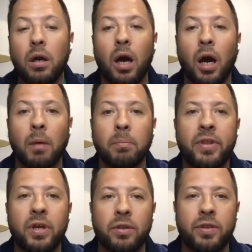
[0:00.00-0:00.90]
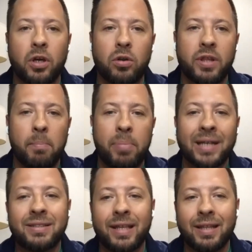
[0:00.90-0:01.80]
um, the, the the
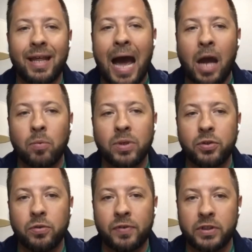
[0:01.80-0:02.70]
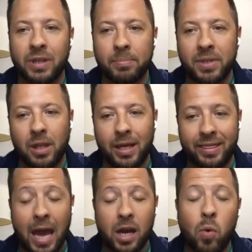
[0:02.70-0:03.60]
best thing that I would do for something like
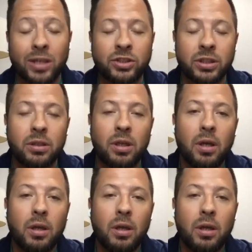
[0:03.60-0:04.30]
that question